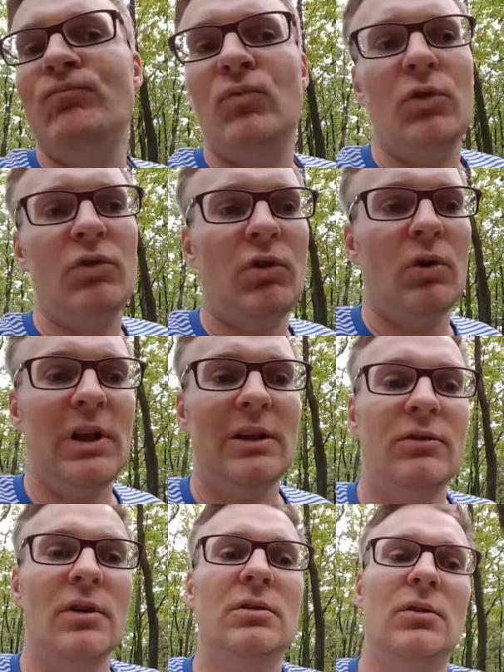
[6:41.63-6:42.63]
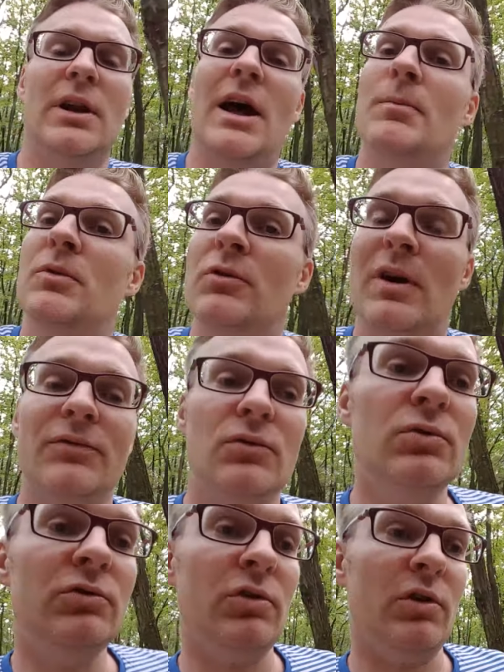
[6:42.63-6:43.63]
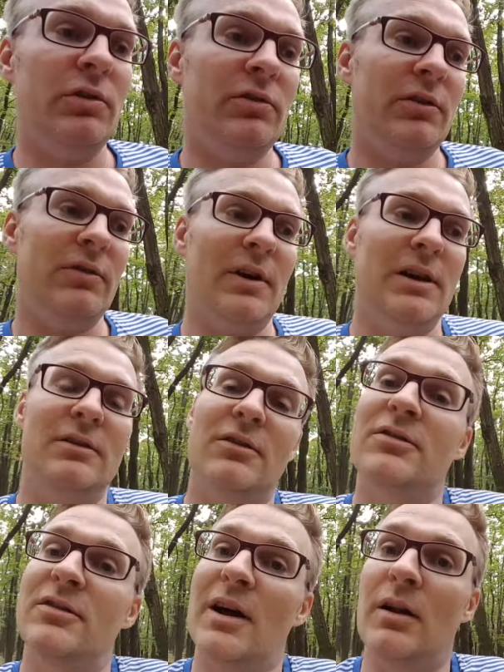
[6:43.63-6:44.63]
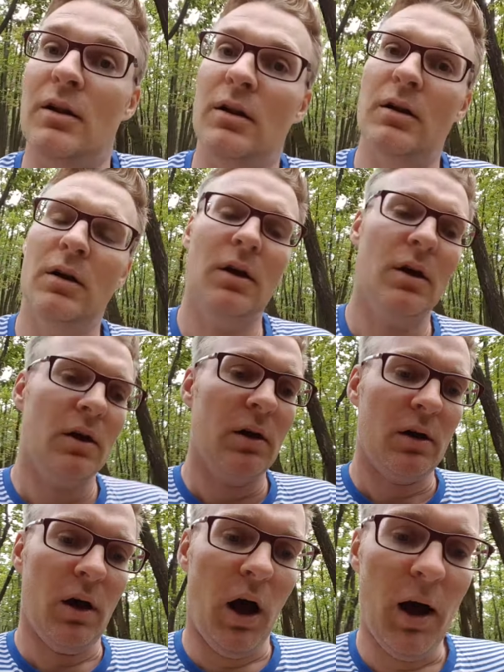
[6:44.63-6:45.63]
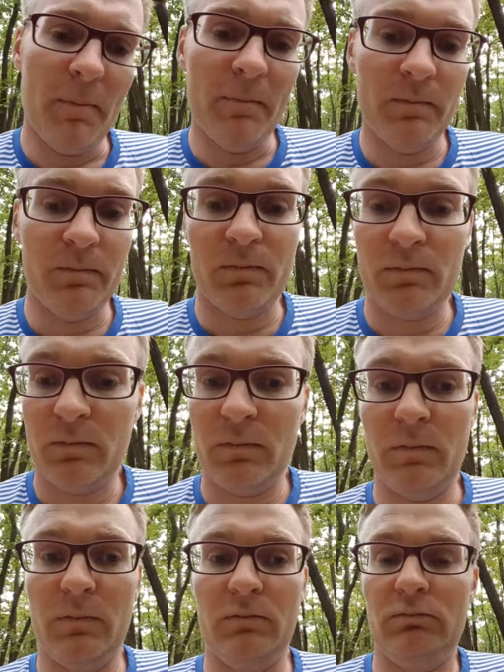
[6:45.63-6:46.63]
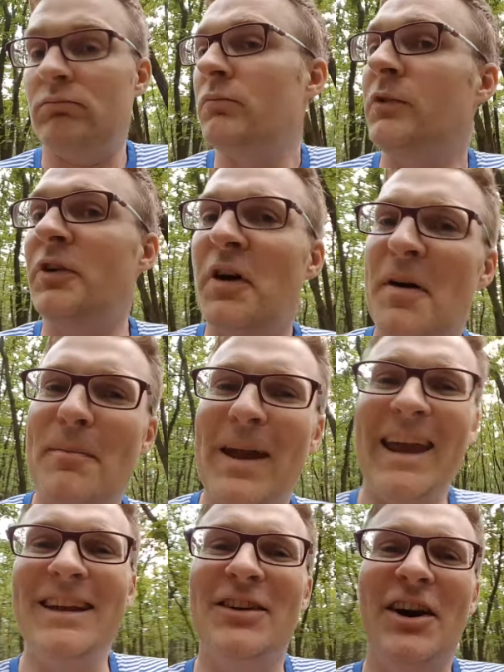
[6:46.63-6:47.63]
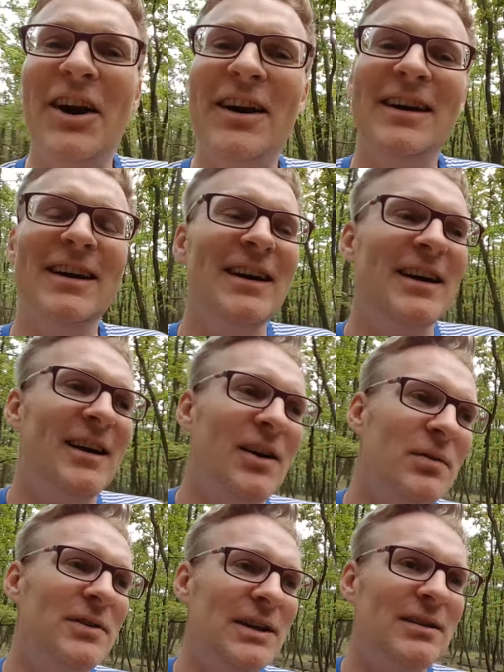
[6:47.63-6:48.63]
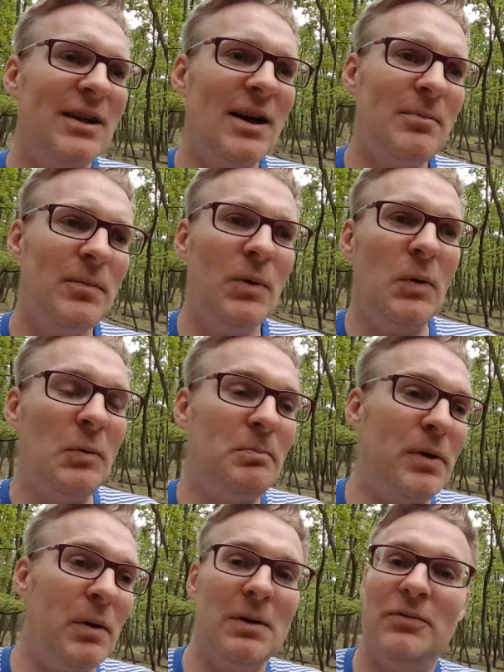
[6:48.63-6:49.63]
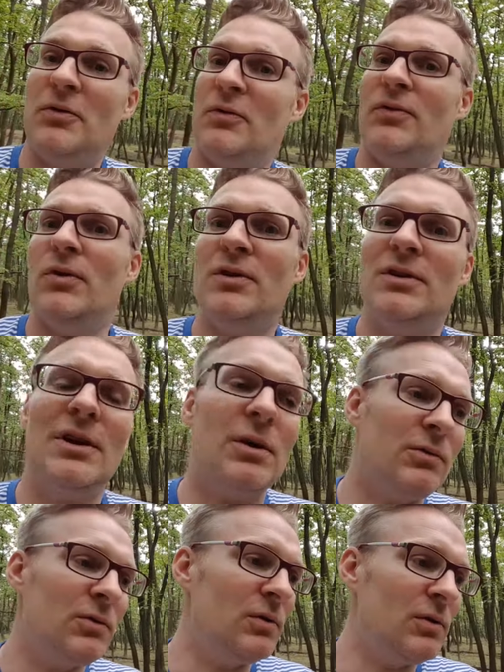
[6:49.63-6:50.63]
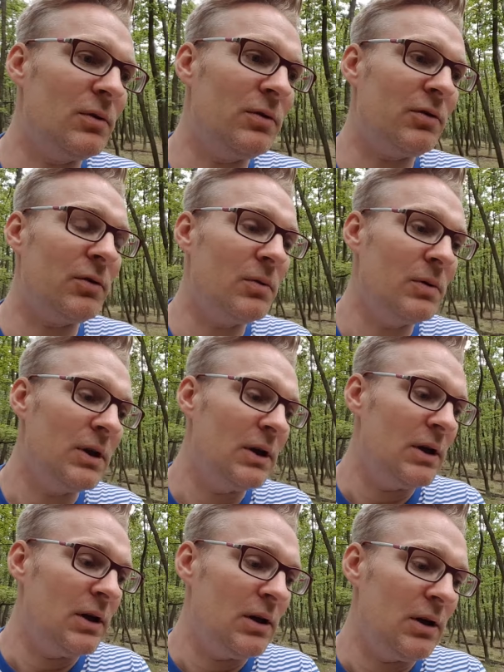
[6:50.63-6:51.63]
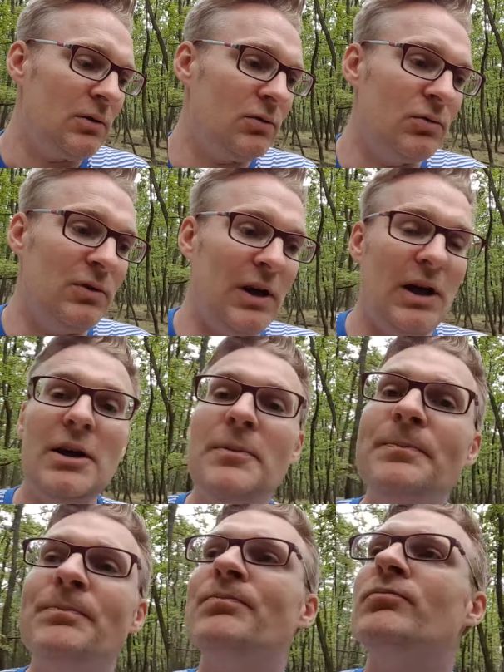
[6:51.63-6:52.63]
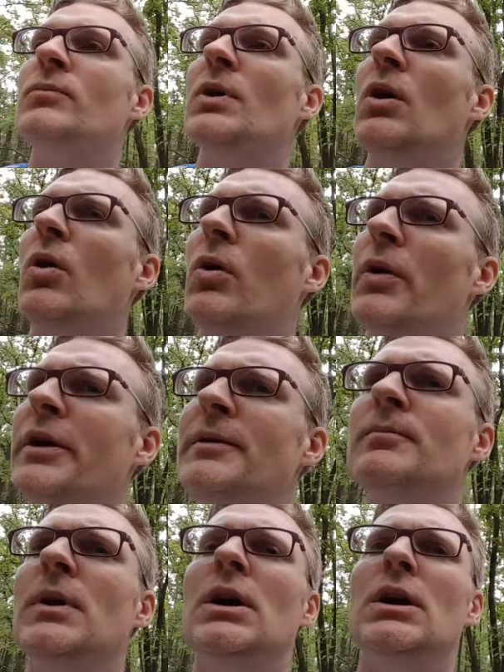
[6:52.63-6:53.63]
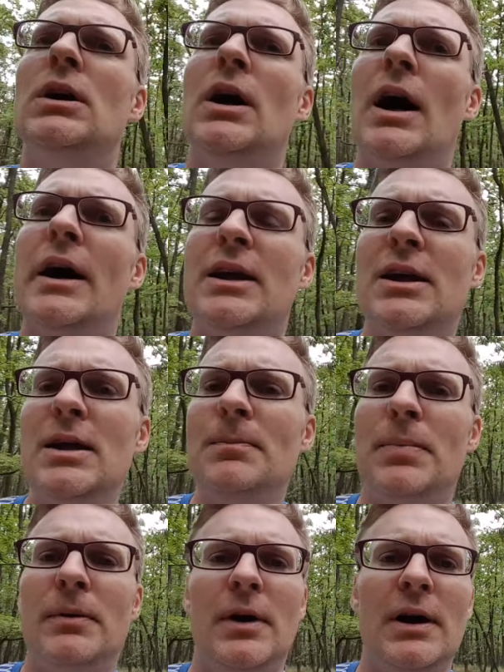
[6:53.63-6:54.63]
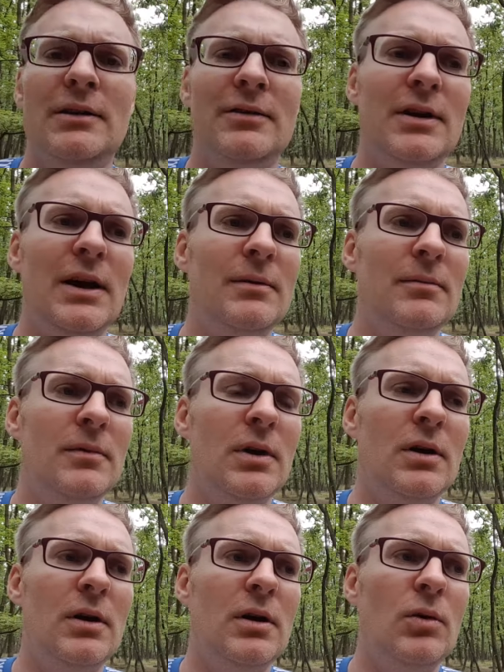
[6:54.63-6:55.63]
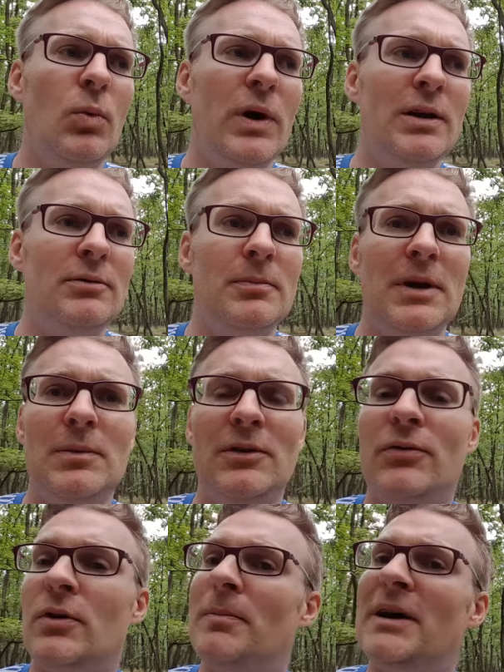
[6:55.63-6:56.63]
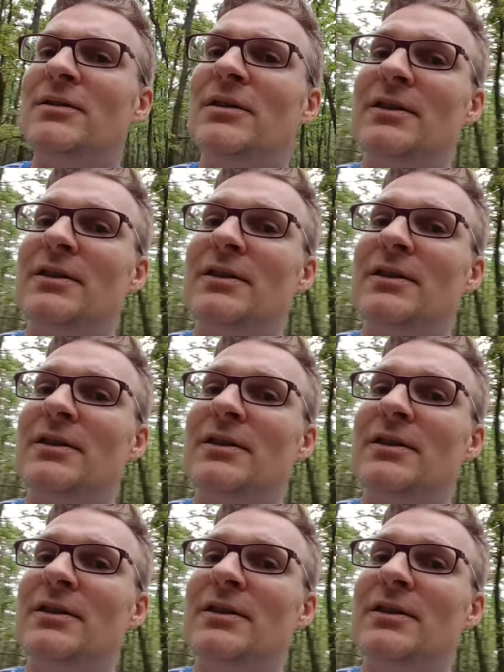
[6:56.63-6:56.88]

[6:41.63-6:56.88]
so that's not gonna happen. So I have two choices. I either sell the remainder of that Lambo, probably for 40,000 euro or so, today, or I keep it and wait maybe for better